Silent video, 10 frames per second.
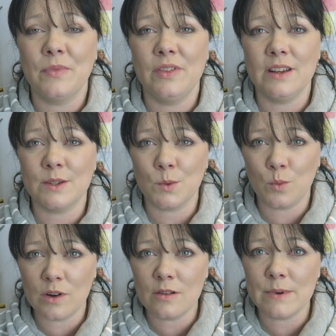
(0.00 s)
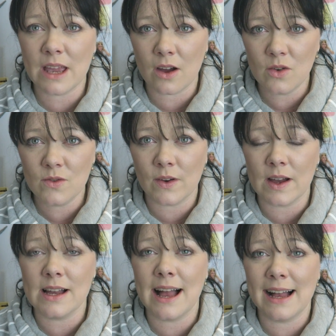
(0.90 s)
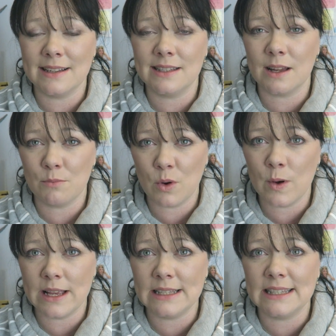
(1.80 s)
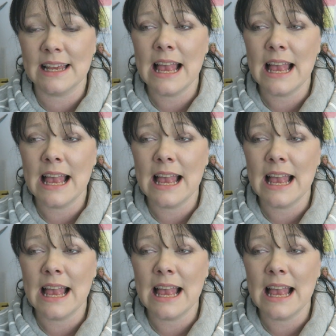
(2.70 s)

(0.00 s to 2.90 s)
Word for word: this will be over at some point